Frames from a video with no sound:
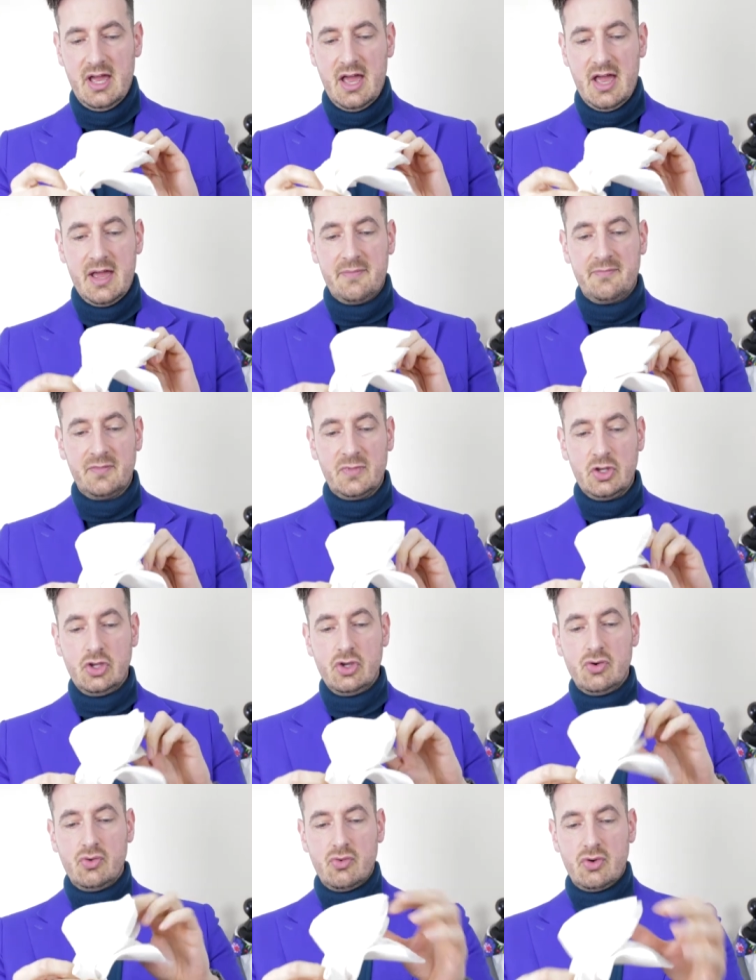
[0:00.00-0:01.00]
um,
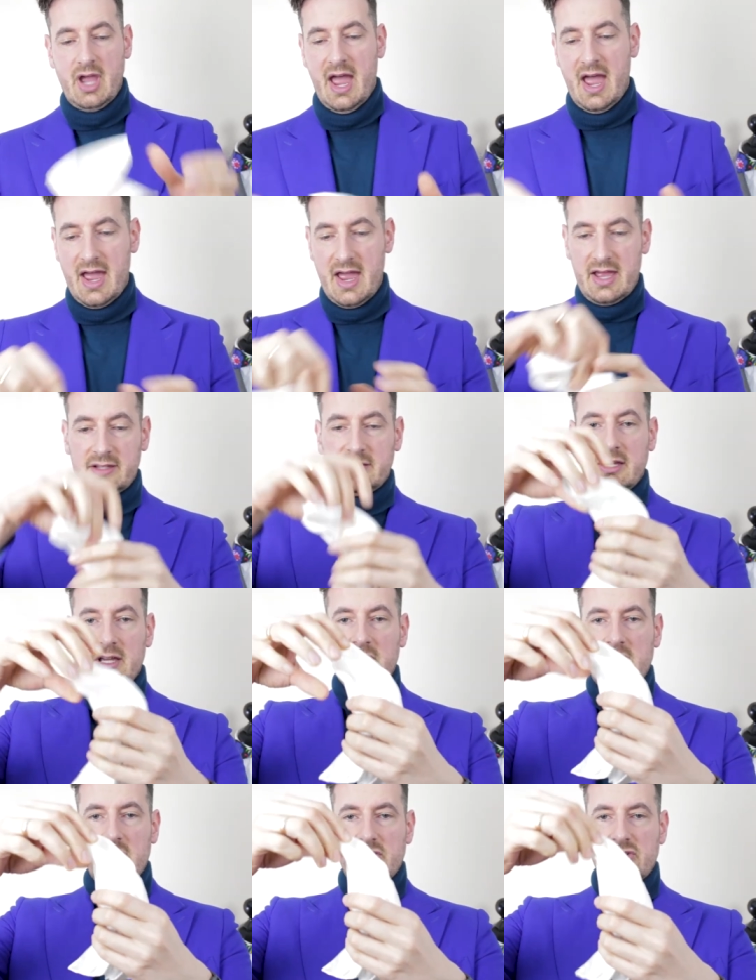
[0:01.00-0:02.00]
you can
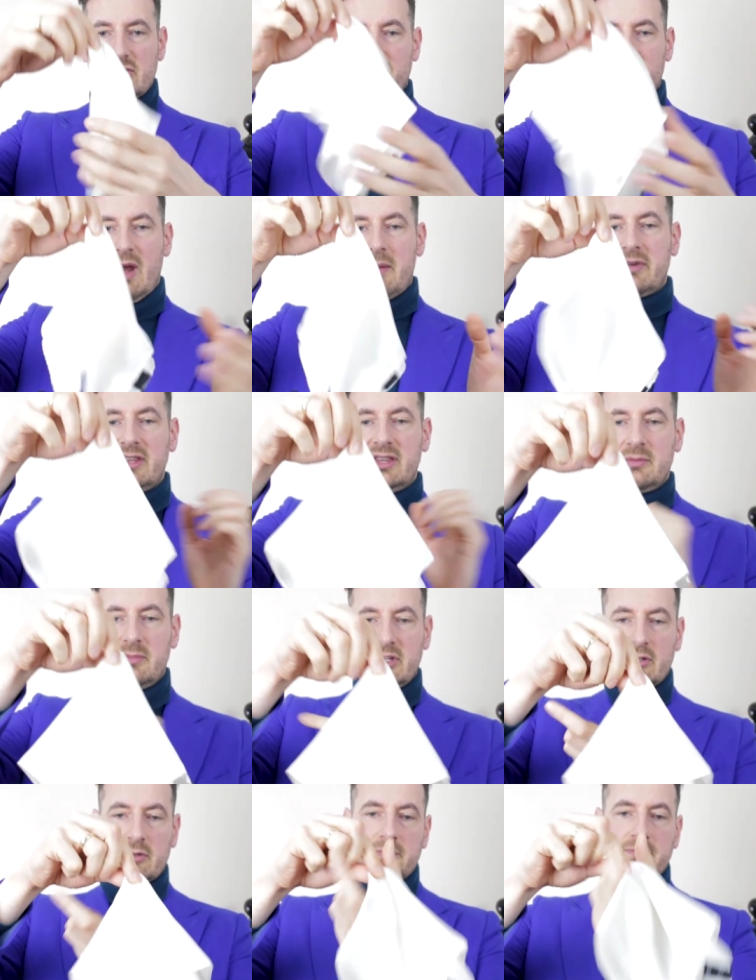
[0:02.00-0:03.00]
sort of grab it in the
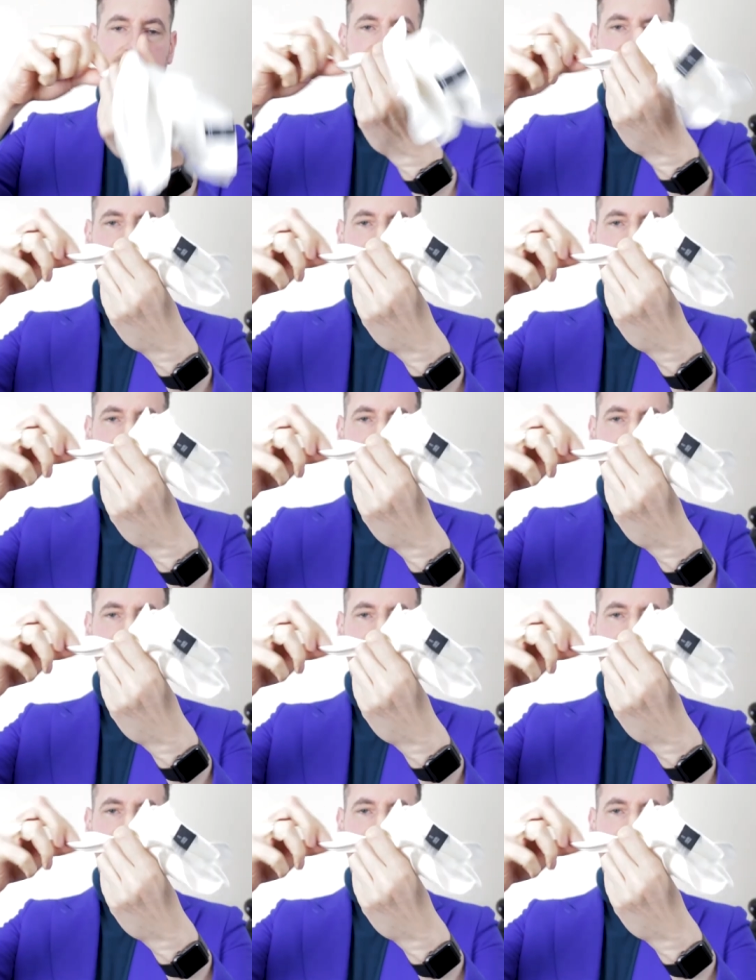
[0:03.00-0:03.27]
middle,